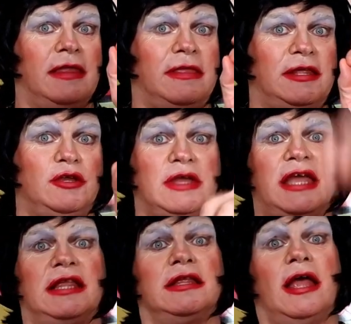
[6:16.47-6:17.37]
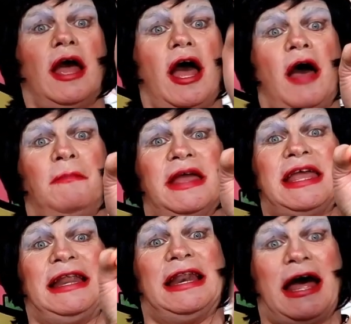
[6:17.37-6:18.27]
Then you get a
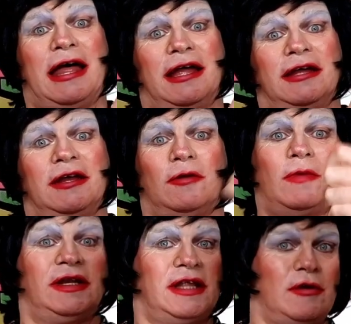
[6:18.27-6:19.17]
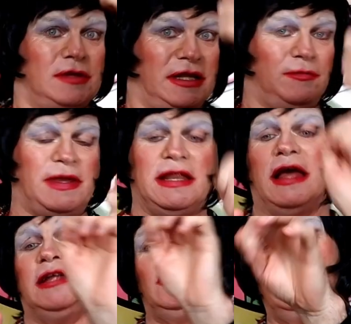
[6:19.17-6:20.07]
peeler, one of those little peelers,
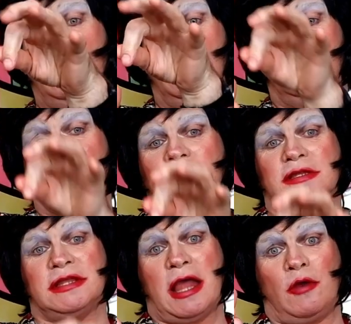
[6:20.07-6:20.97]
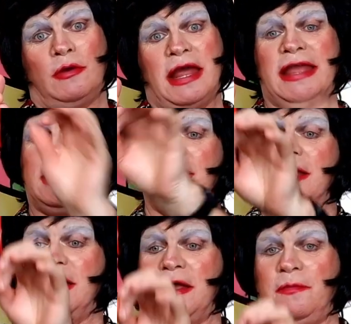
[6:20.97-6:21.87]
and you slowly
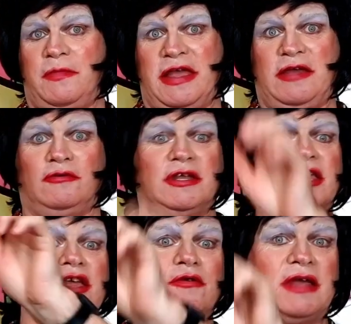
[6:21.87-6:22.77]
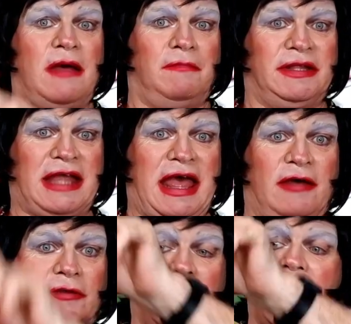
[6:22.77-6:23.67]
peel your cucumber
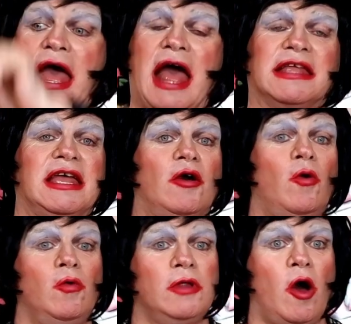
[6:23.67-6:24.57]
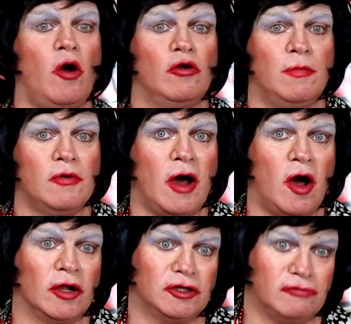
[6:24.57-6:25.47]
down and get all the horrible
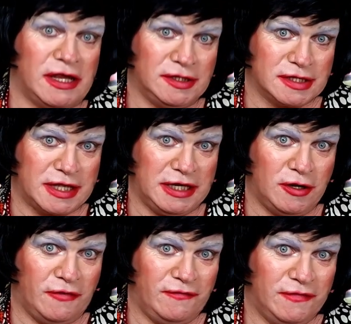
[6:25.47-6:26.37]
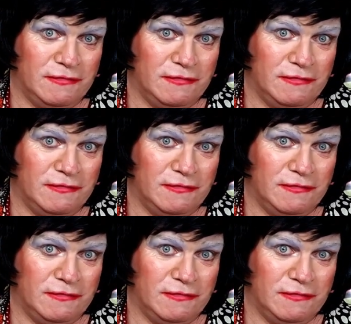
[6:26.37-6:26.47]
hard green skin off.